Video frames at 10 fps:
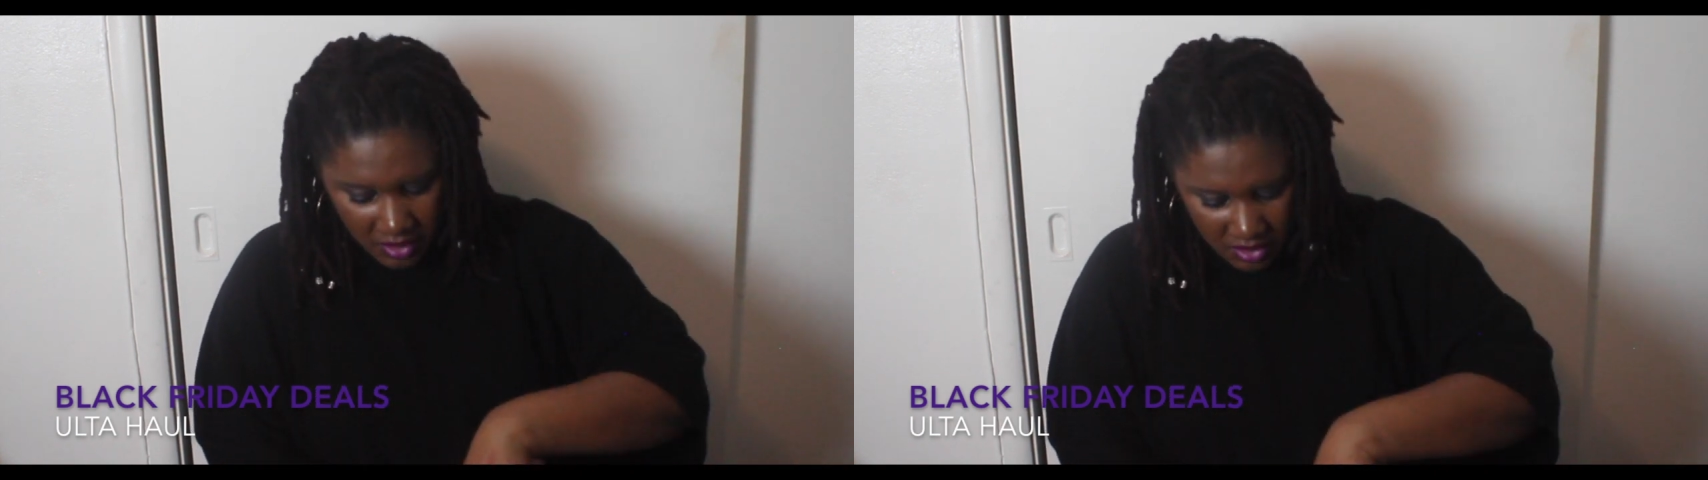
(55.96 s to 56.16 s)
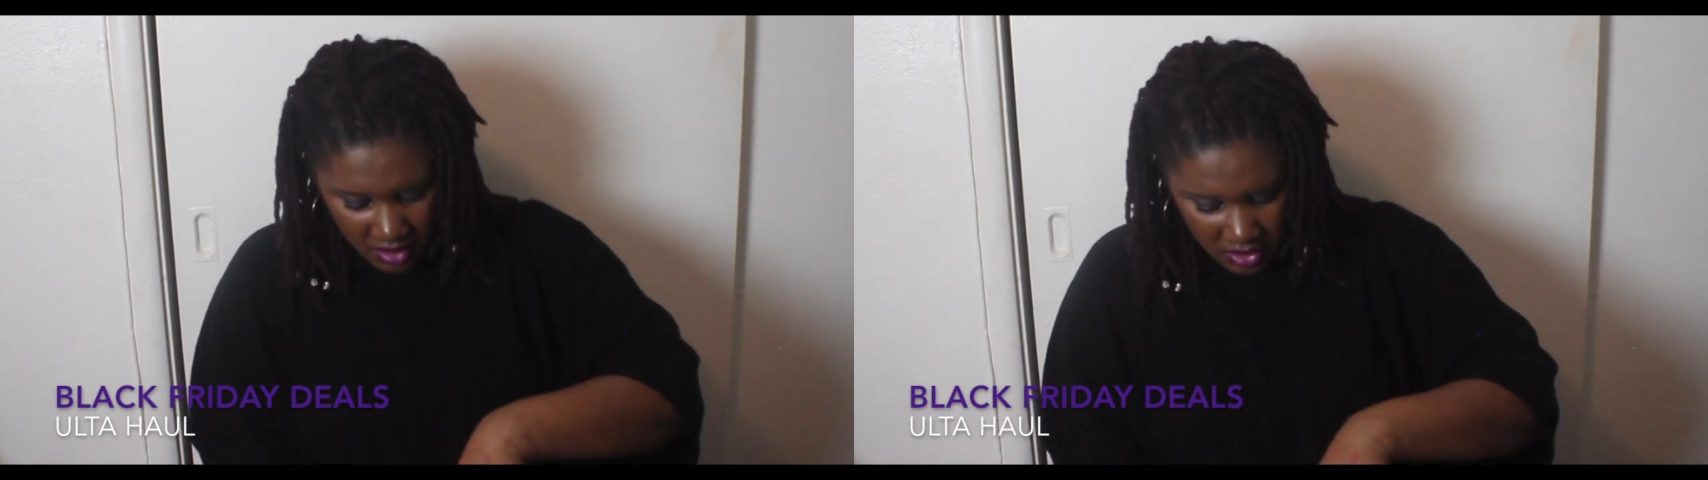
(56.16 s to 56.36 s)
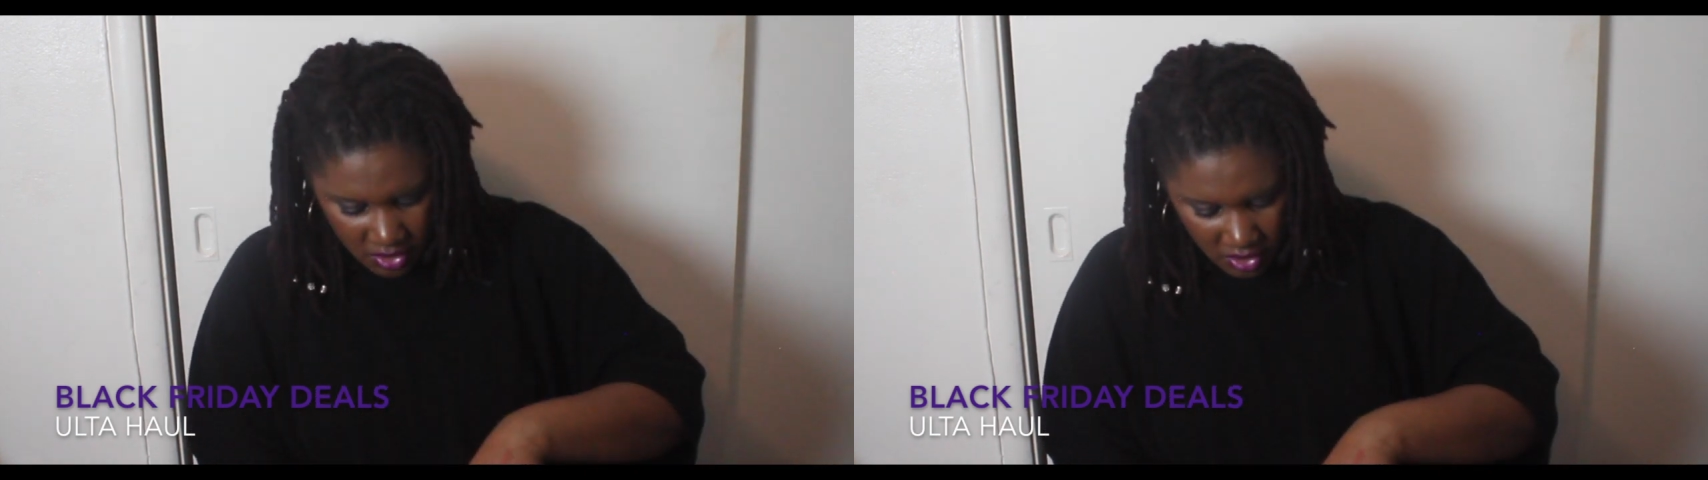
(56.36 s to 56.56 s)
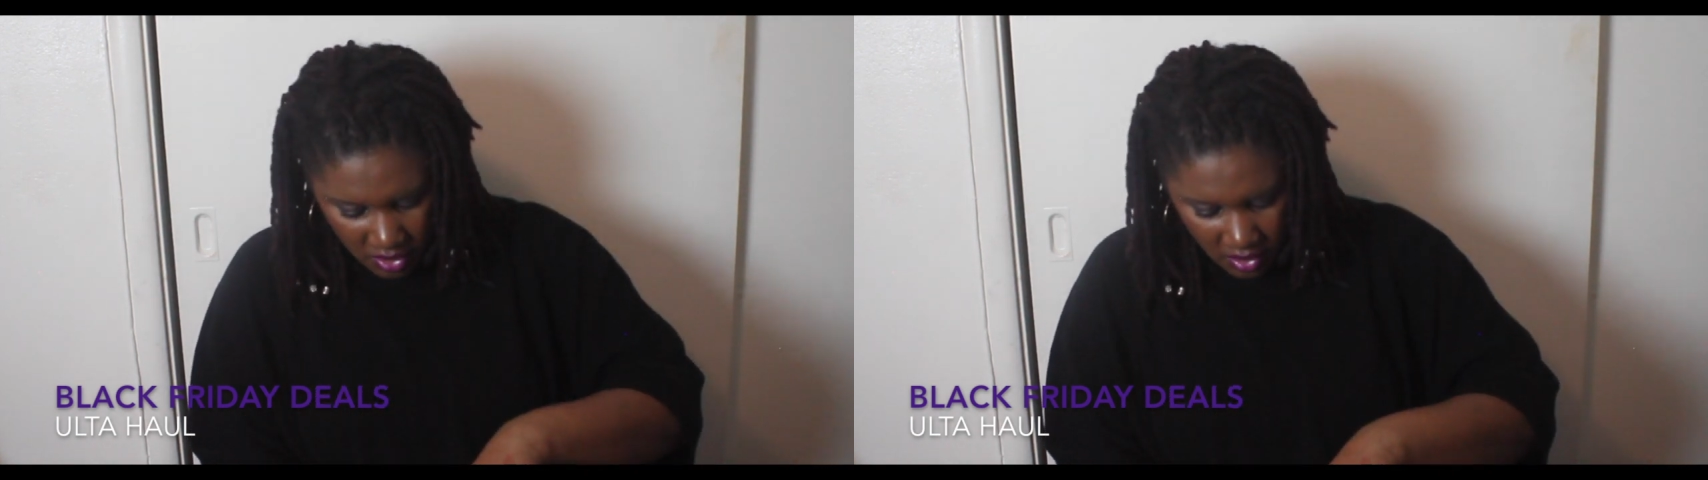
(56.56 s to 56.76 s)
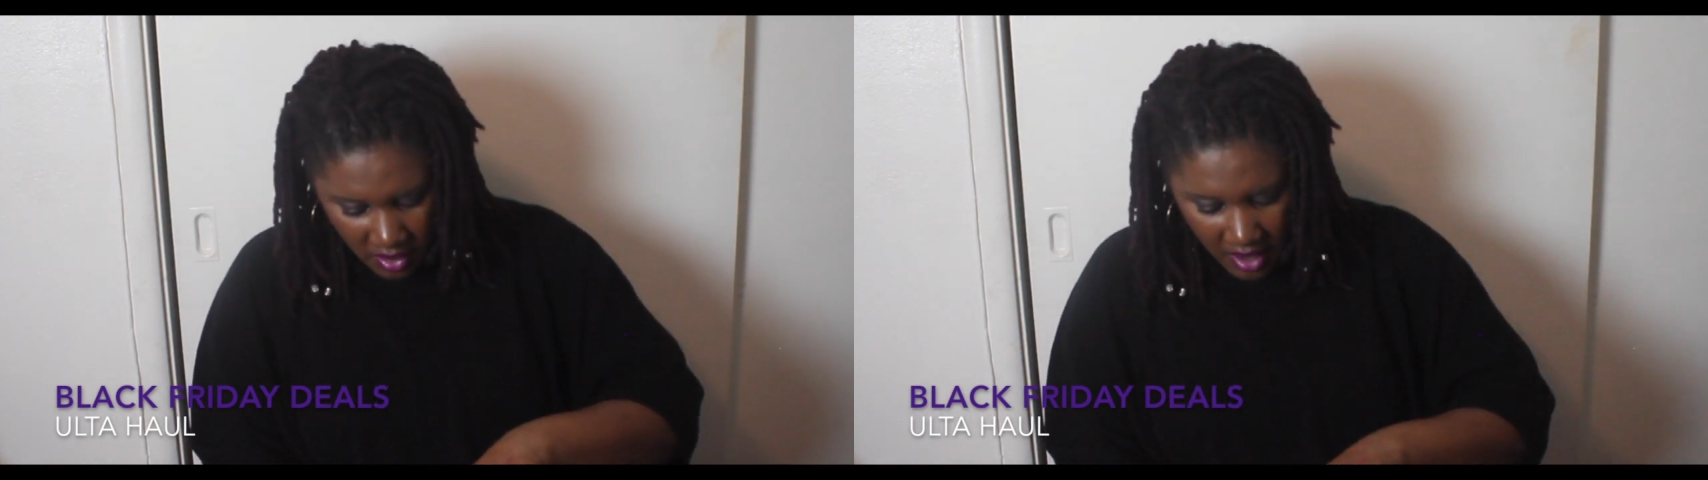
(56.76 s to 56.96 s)
So let's show
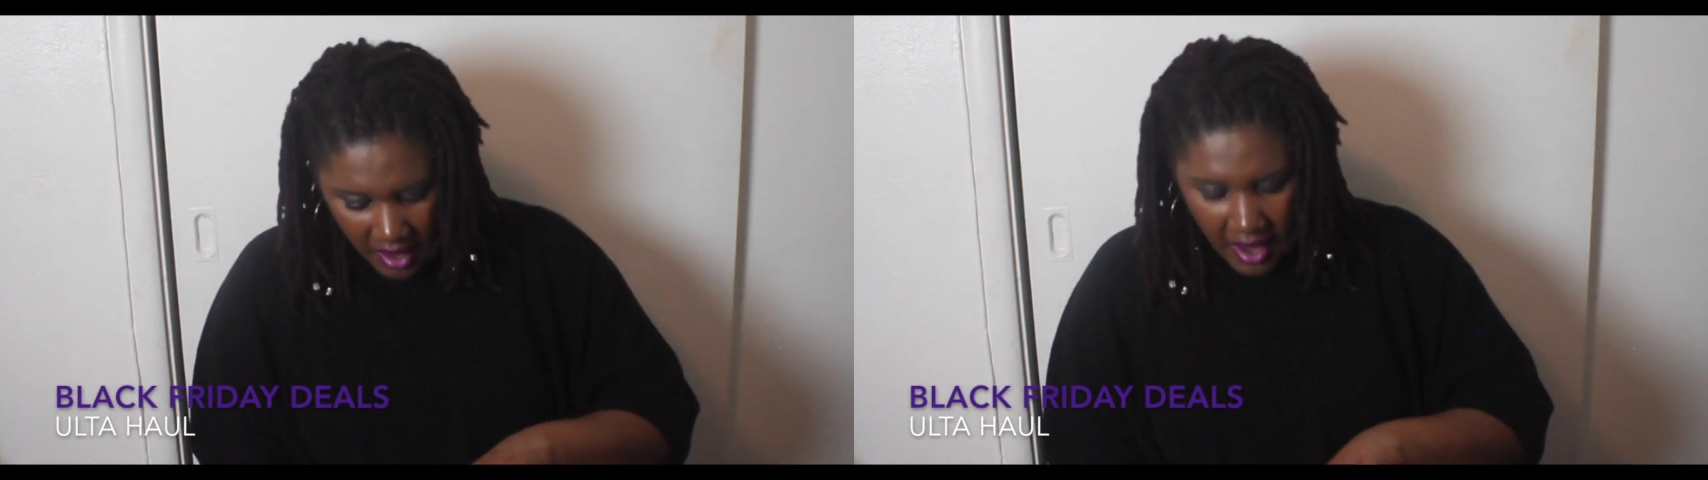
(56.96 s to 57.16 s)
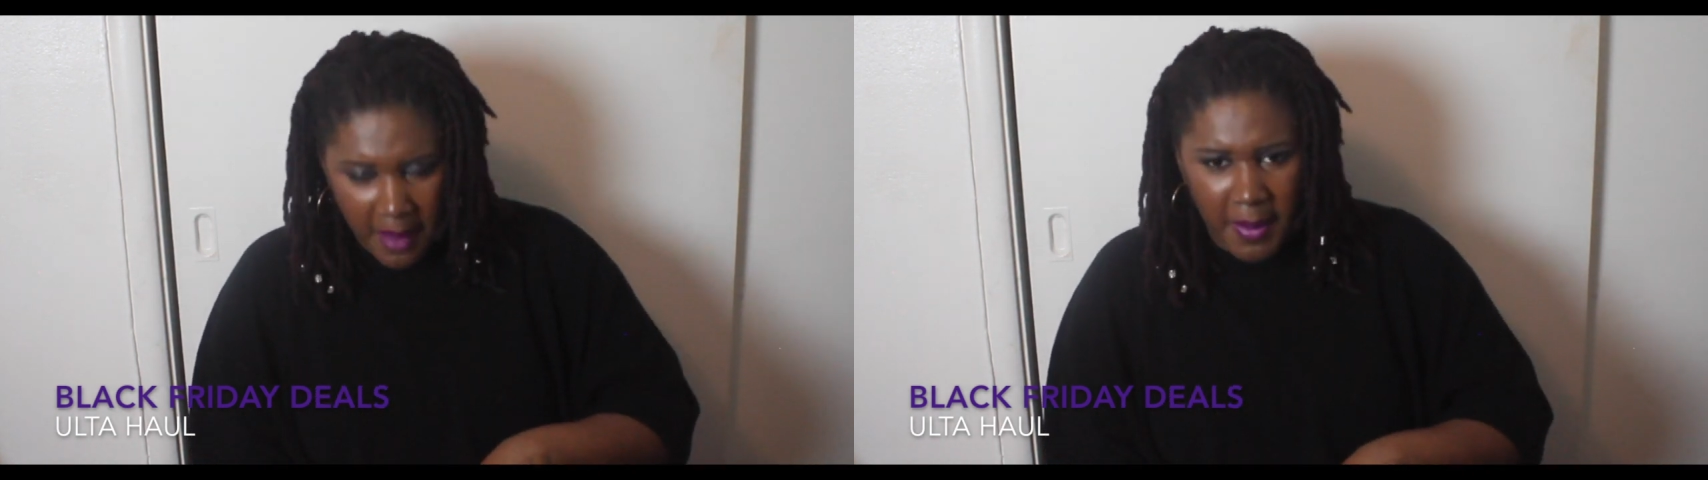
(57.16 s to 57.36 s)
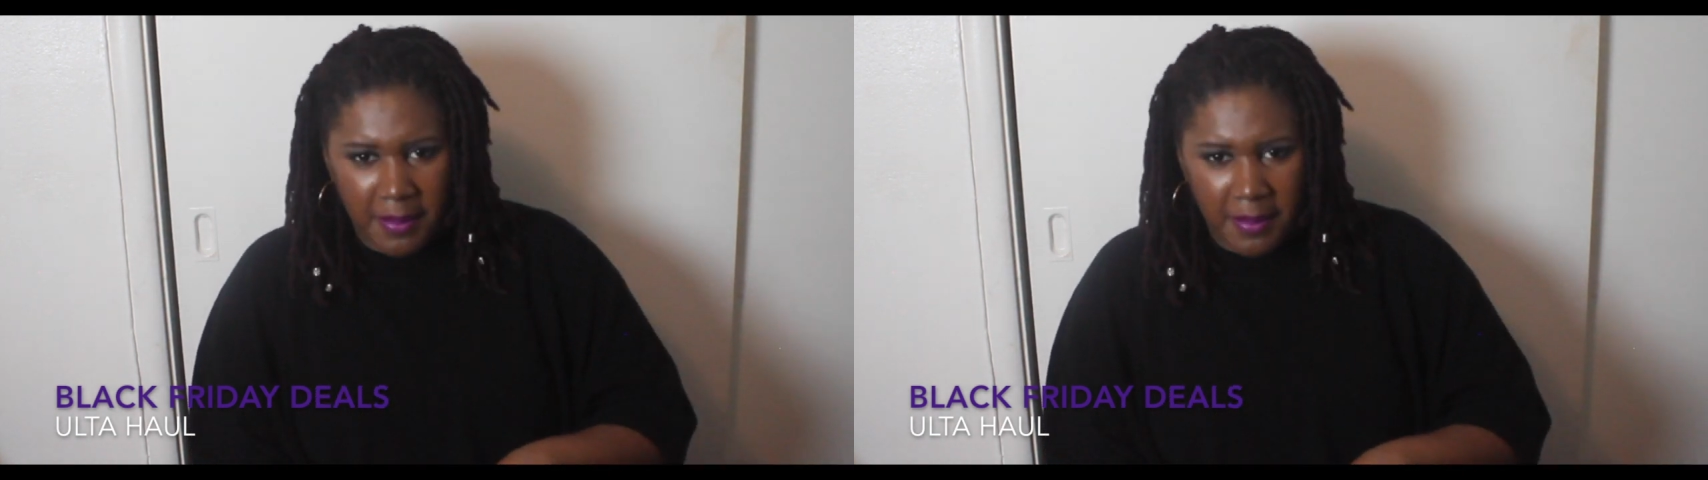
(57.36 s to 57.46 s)
you. Um,